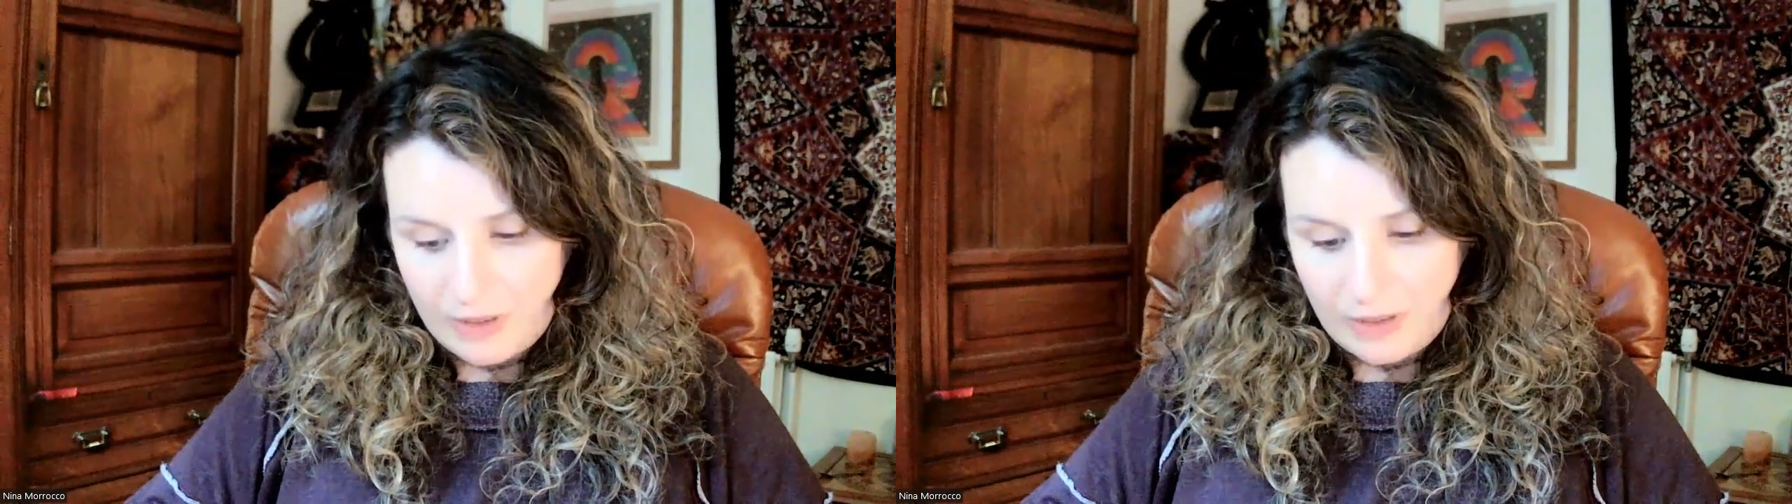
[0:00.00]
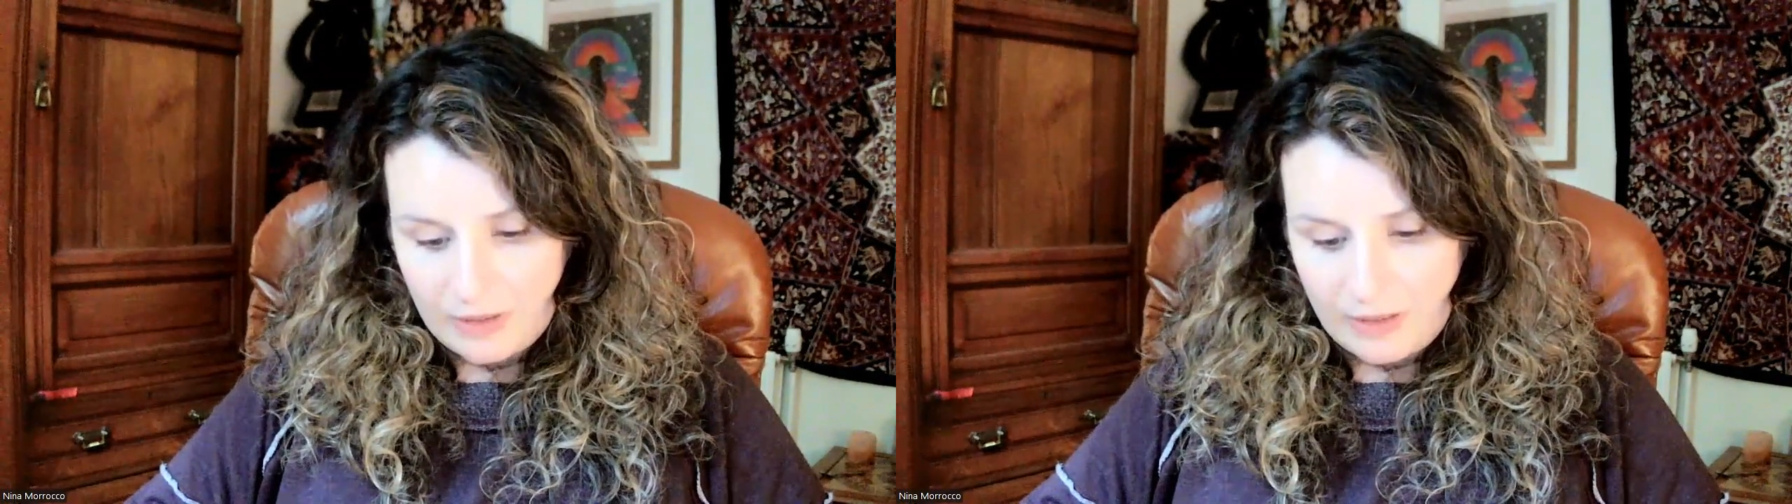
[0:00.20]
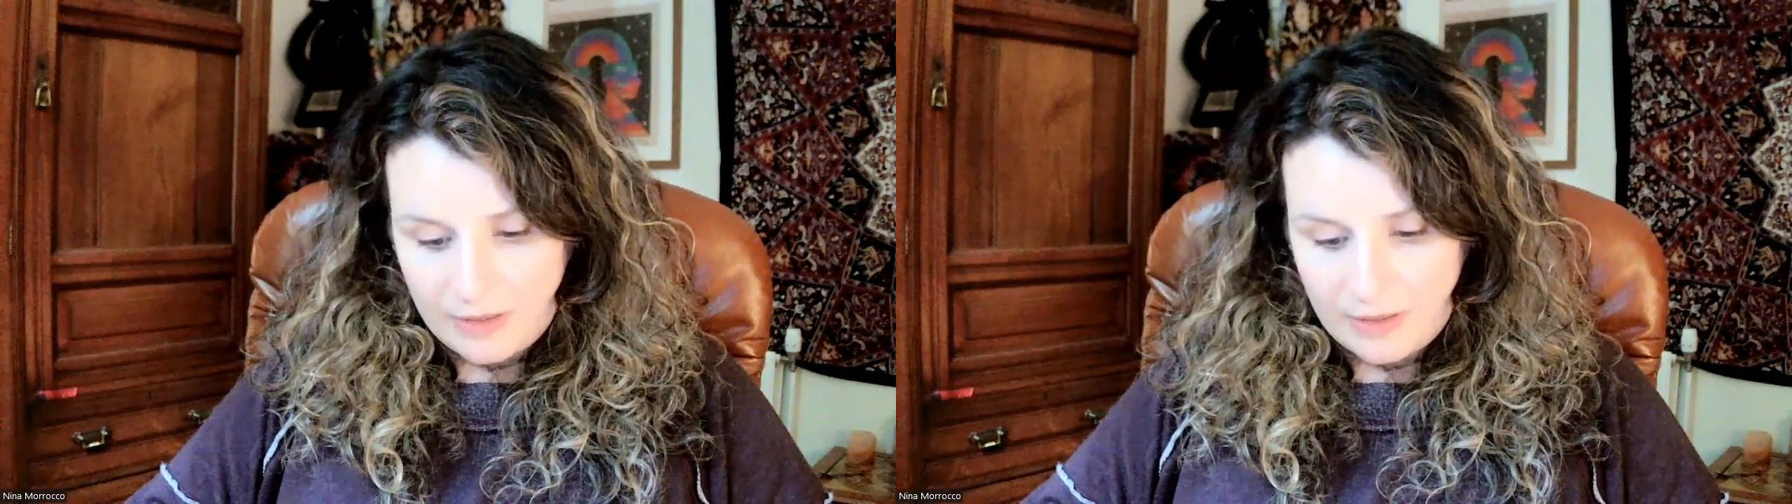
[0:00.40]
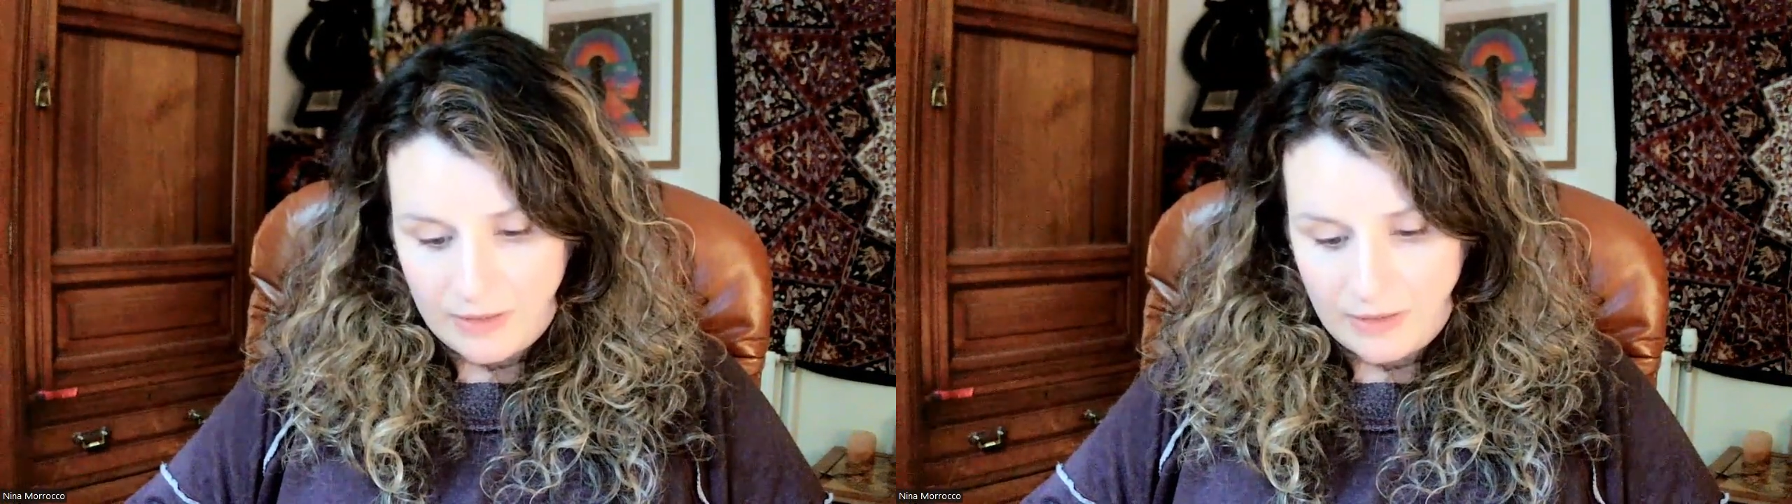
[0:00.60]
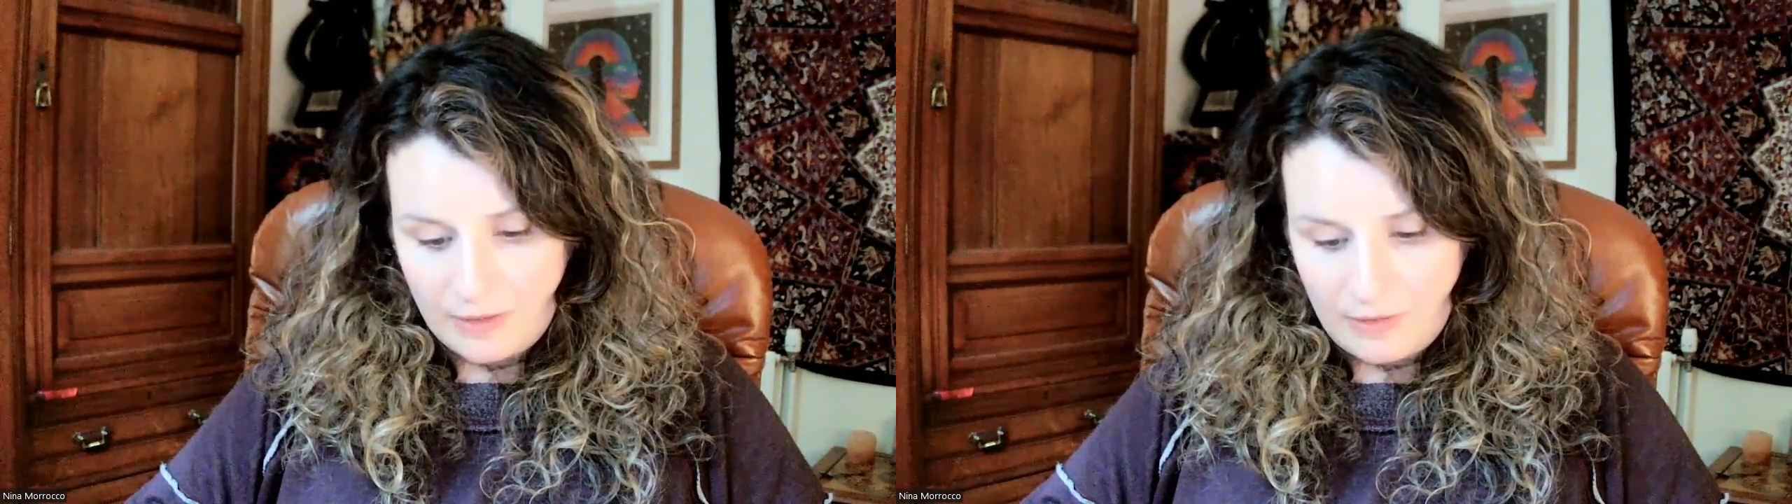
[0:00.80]
being
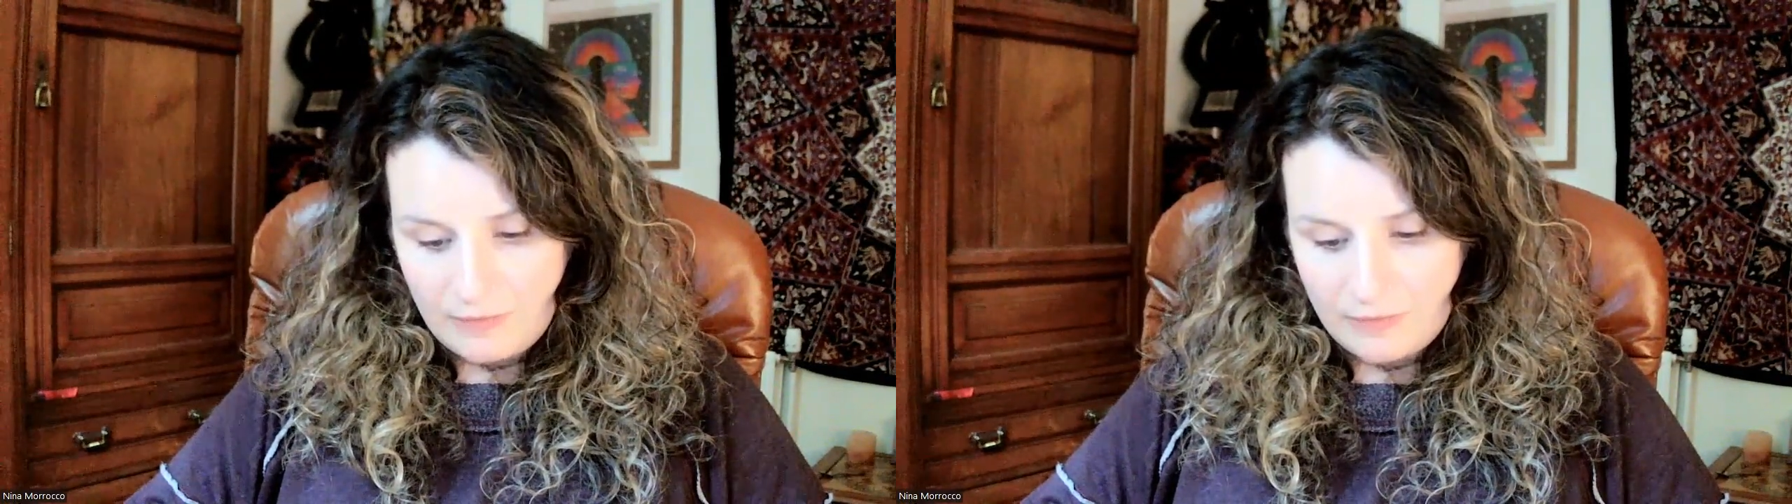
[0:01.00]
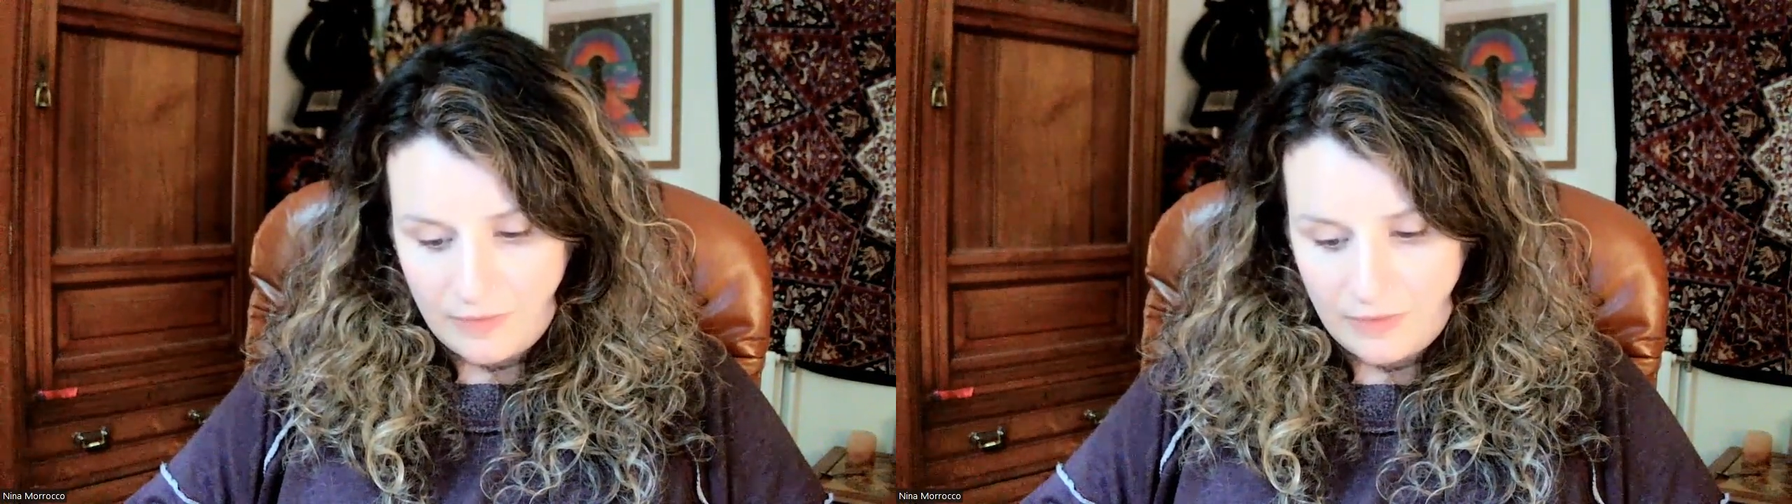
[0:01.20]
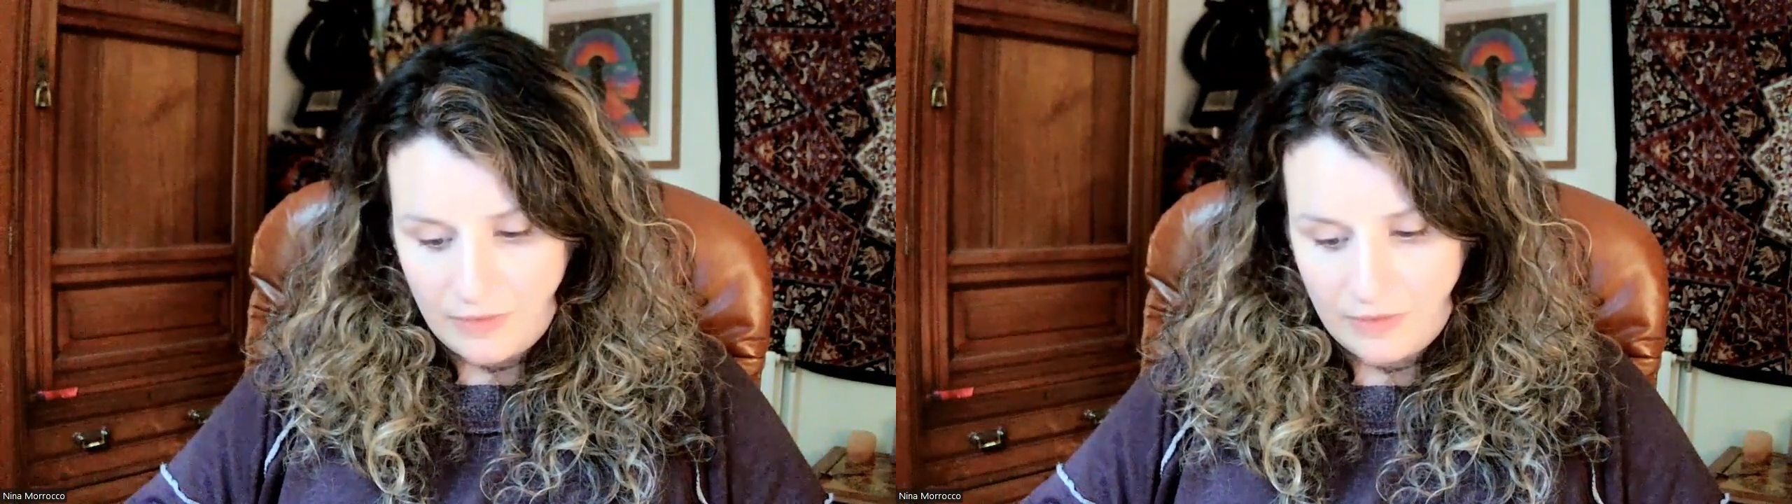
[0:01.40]
connected to love.